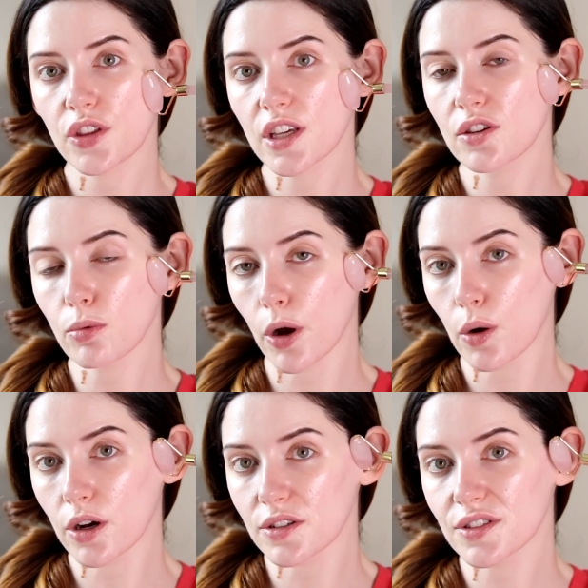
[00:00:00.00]
these
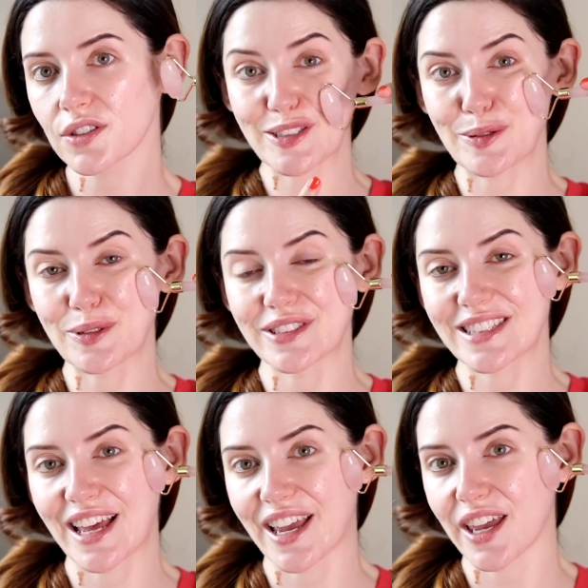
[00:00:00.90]
rollers, the crystal
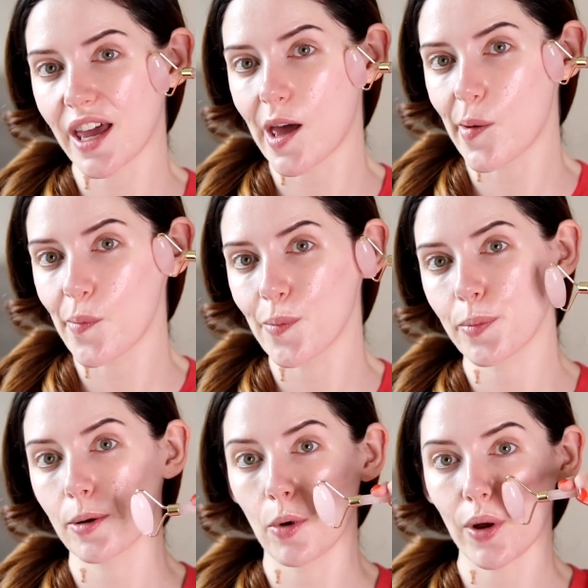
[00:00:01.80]
ones, like
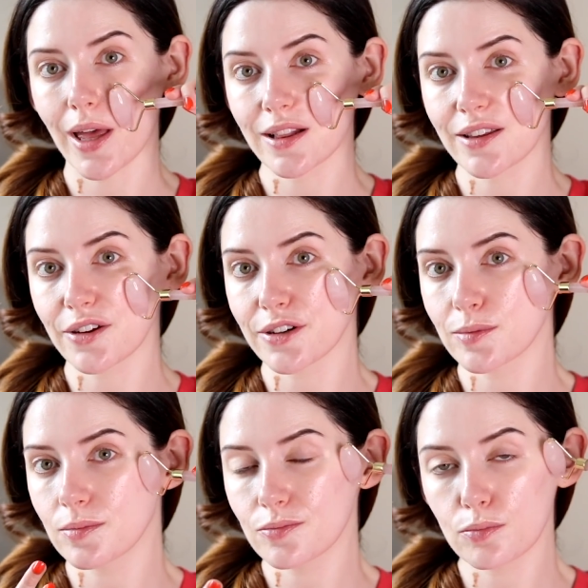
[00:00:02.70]
promote healthier,
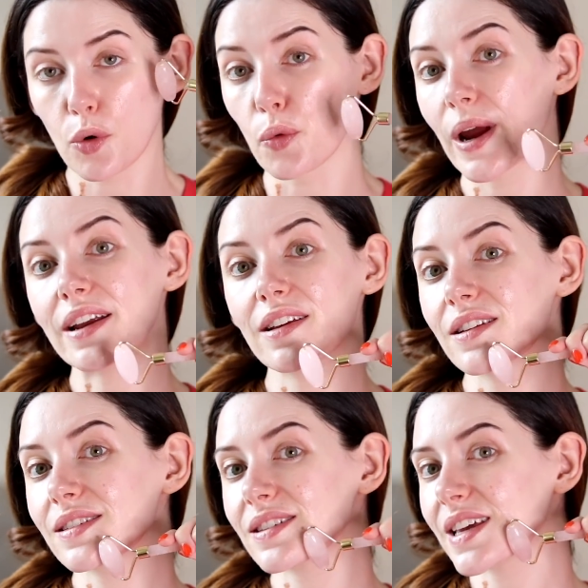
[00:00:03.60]
more
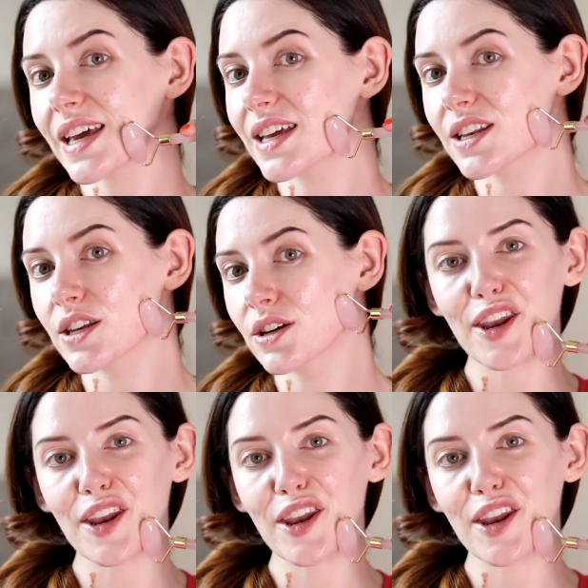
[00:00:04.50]
radiant skin.